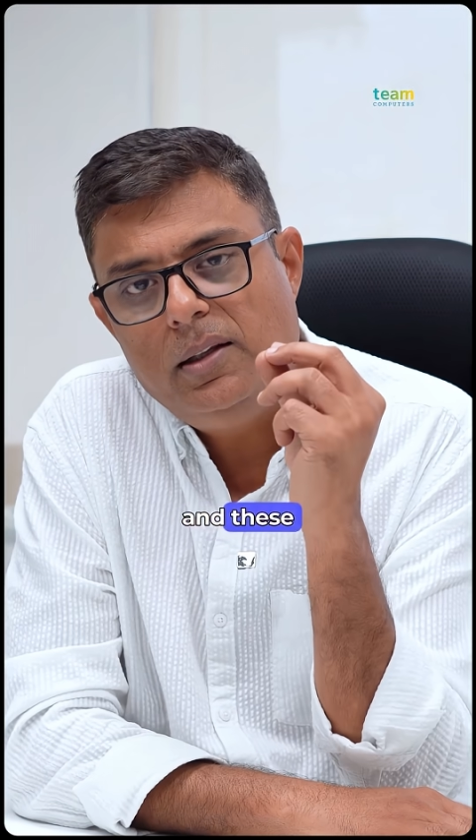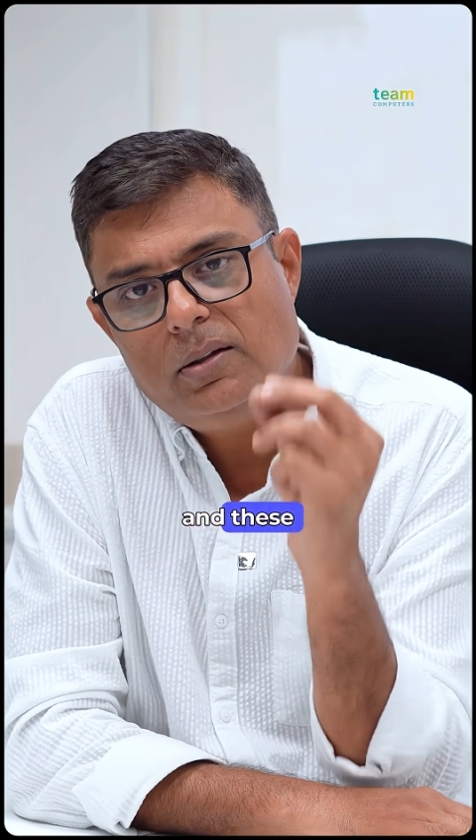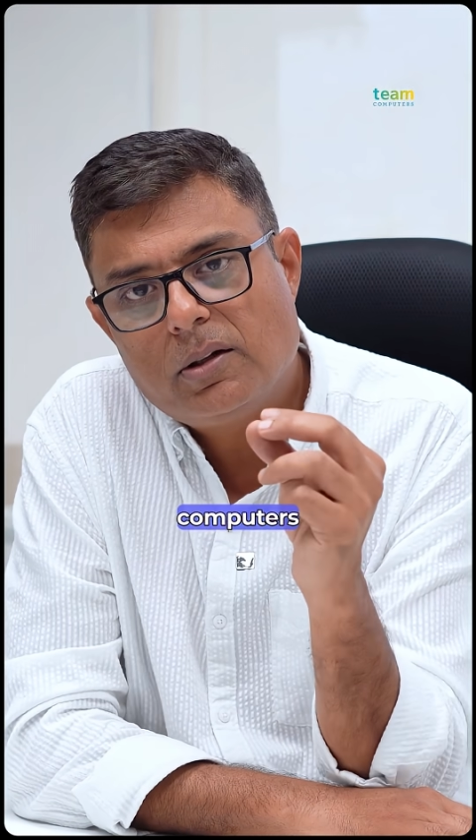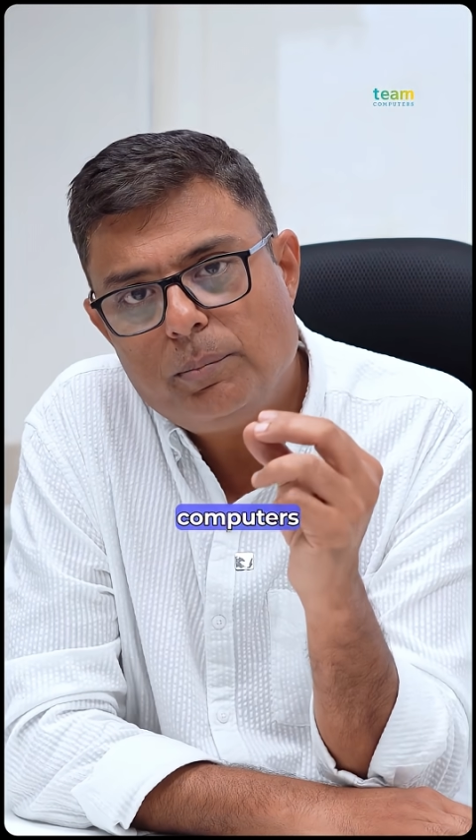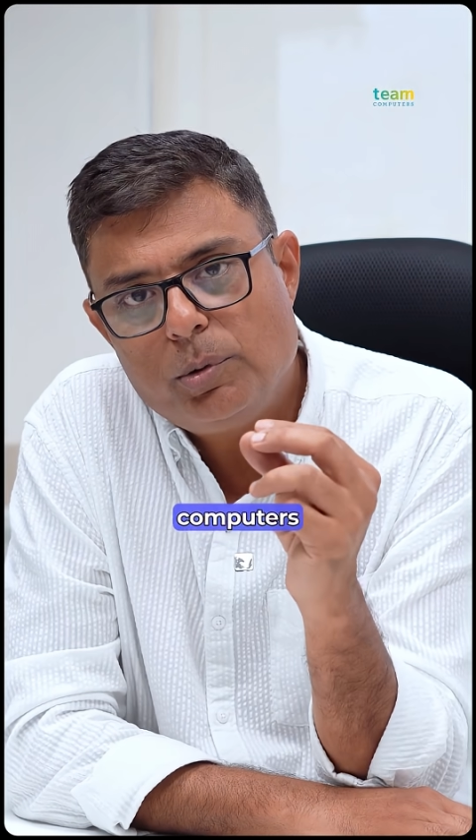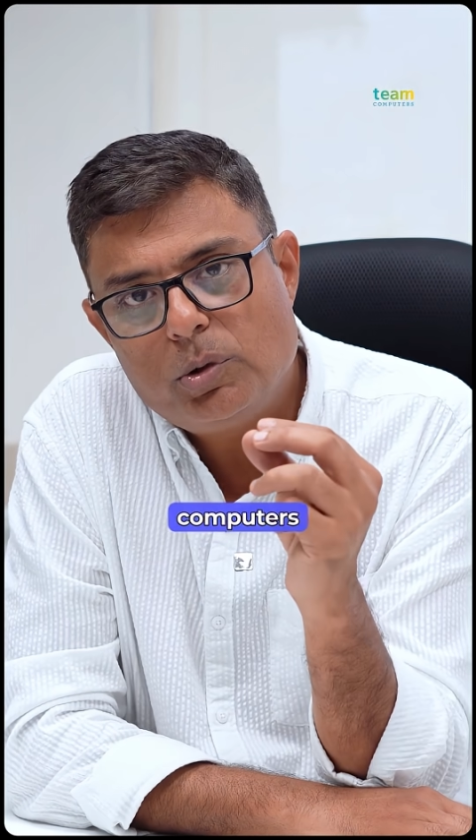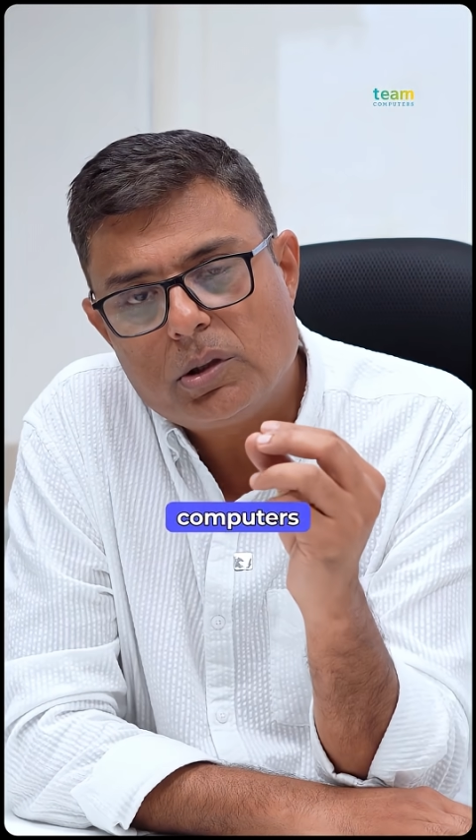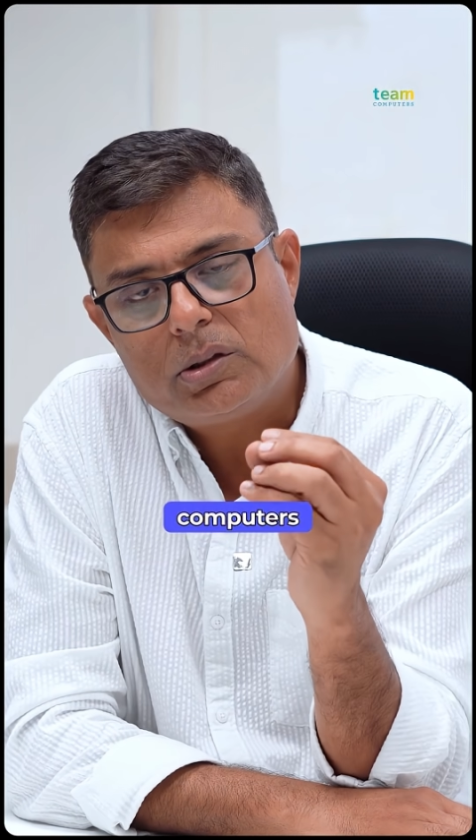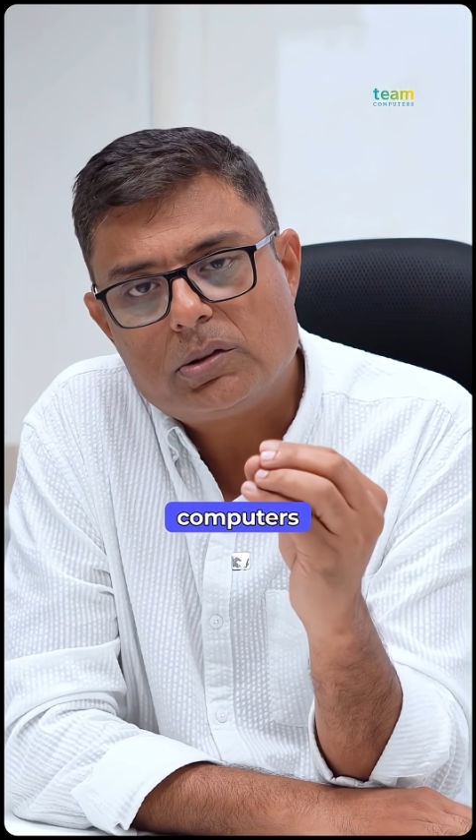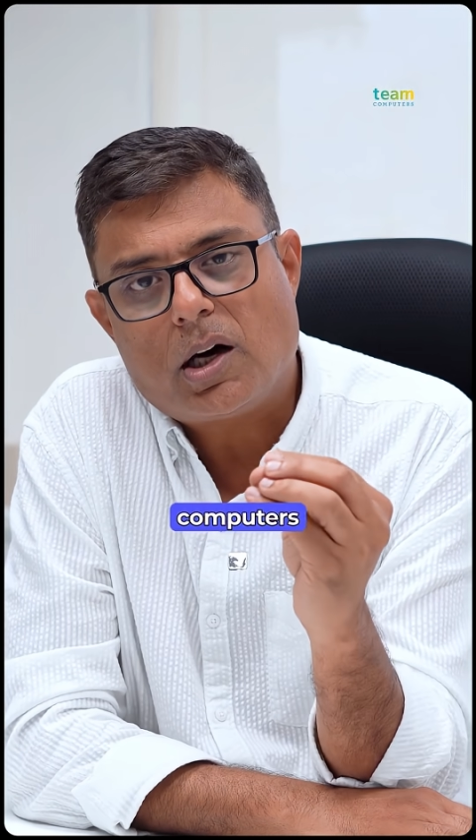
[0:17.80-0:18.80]
these
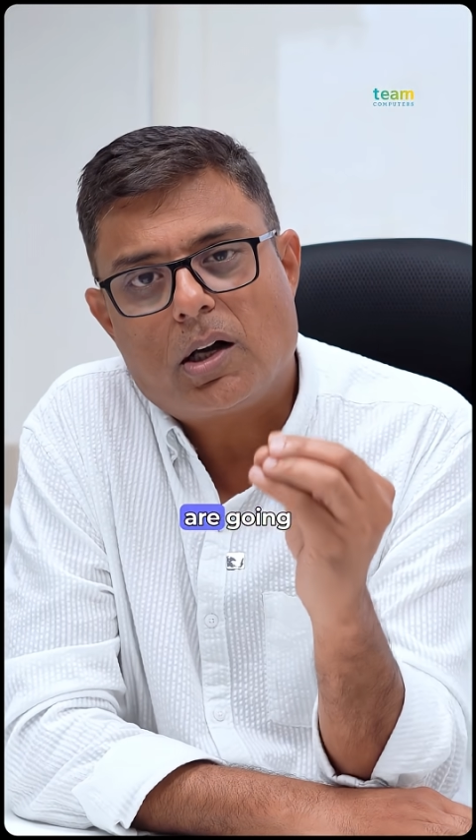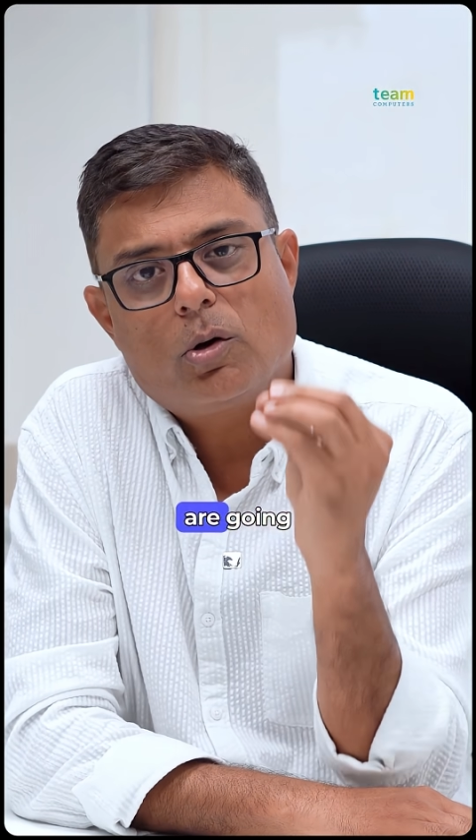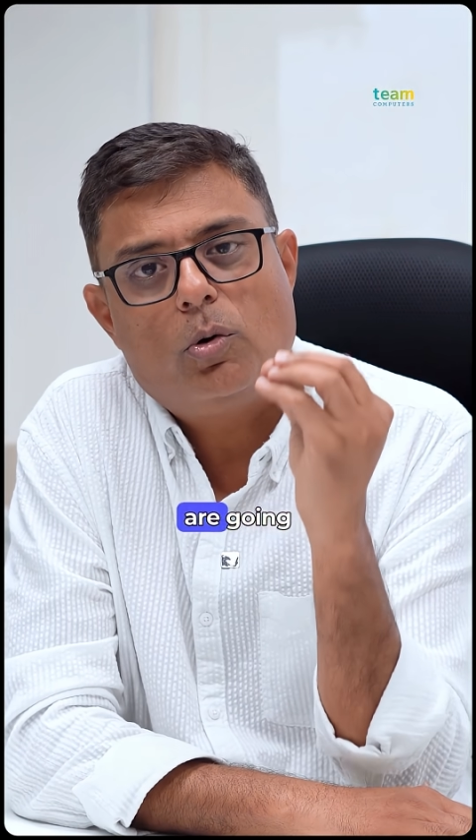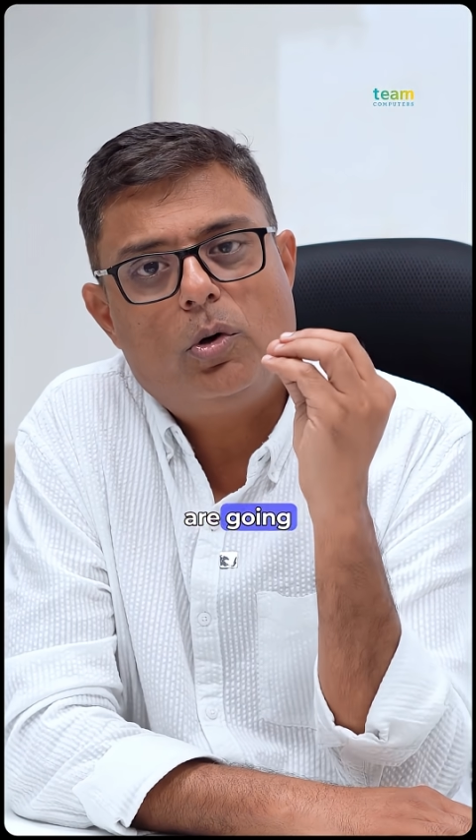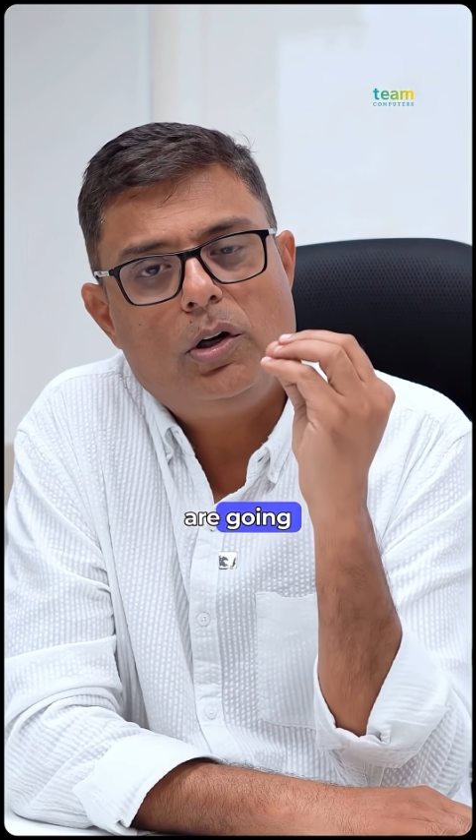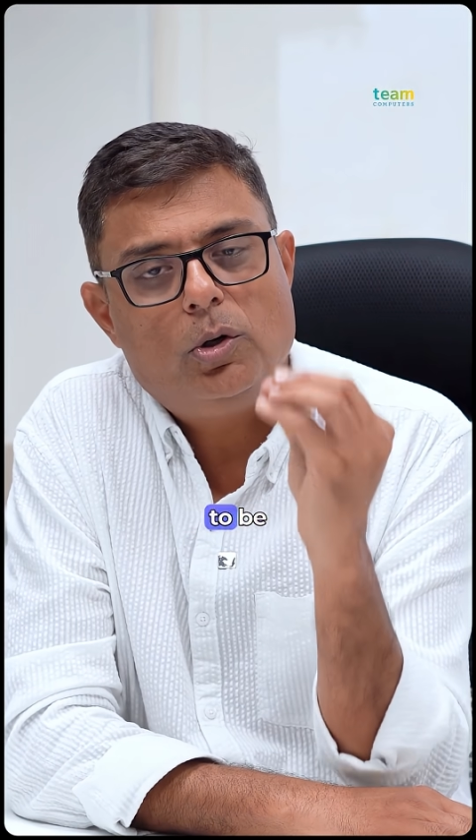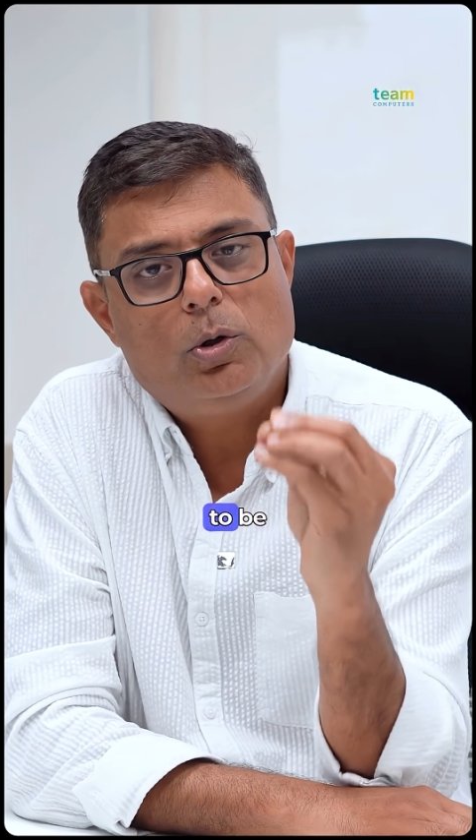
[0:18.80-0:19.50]
computers are going